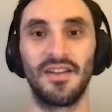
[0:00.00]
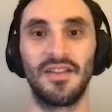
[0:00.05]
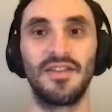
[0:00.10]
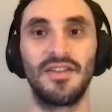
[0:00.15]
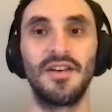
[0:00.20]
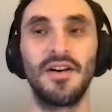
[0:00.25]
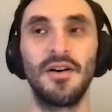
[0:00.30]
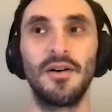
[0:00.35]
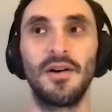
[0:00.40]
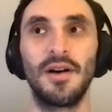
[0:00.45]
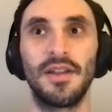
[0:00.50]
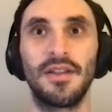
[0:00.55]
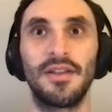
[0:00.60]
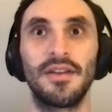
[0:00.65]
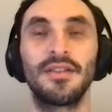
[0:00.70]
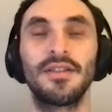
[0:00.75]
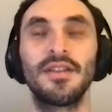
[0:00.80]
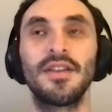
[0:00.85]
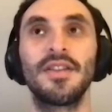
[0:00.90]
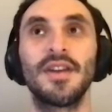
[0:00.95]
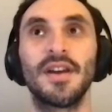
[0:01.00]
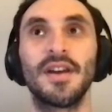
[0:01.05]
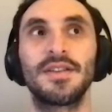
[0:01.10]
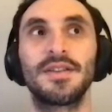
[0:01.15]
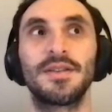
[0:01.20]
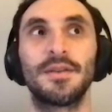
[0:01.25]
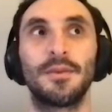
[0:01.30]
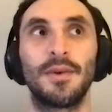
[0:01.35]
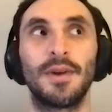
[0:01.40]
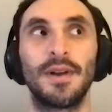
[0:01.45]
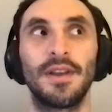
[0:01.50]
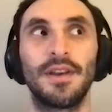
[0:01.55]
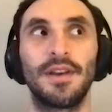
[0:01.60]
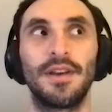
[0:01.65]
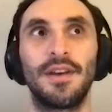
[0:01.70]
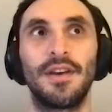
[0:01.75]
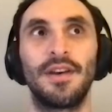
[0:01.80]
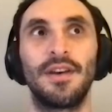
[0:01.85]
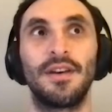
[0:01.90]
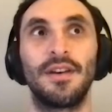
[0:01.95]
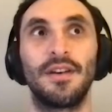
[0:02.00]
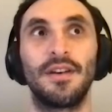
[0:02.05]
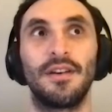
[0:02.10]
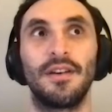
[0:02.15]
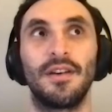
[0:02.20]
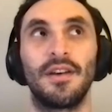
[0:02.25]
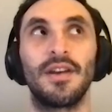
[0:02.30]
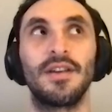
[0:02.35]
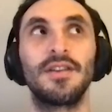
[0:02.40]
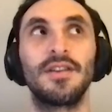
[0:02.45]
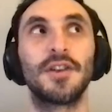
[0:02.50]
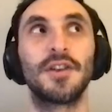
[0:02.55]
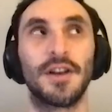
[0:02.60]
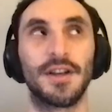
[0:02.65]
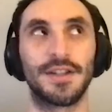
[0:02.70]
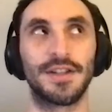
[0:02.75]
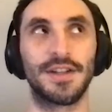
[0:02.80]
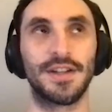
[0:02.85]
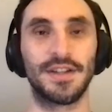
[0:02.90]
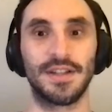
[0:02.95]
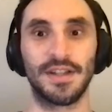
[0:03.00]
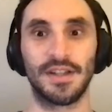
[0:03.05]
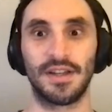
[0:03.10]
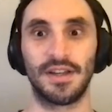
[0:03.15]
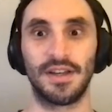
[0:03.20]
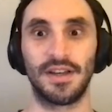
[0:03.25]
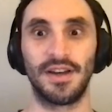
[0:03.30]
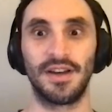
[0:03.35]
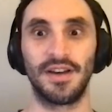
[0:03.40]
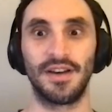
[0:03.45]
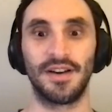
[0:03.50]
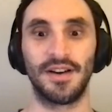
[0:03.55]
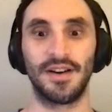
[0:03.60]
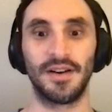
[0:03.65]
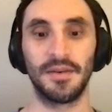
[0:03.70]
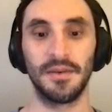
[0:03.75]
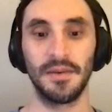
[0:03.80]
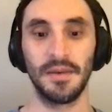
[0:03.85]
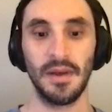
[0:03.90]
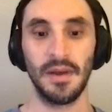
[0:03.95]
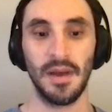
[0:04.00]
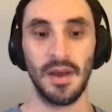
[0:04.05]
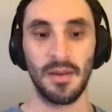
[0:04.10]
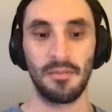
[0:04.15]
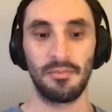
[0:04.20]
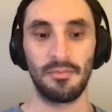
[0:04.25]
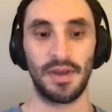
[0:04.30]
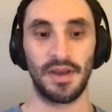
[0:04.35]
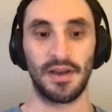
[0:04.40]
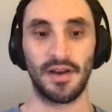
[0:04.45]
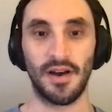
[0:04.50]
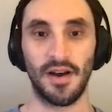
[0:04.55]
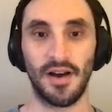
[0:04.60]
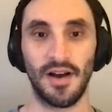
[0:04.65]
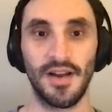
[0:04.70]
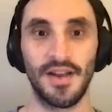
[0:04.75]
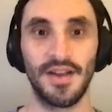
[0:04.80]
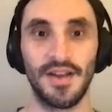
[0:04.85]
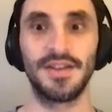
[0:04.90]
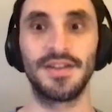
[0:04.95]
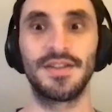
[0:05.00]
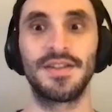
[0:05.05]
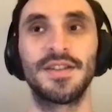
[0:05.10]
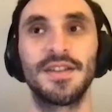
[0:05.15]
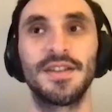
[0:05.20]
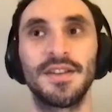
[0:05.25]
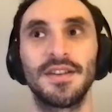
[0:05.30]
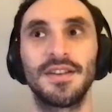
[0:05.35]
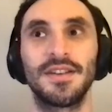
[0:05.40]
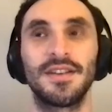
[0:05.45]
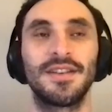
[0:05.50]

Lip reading: No, I think that that's really interesting to hear because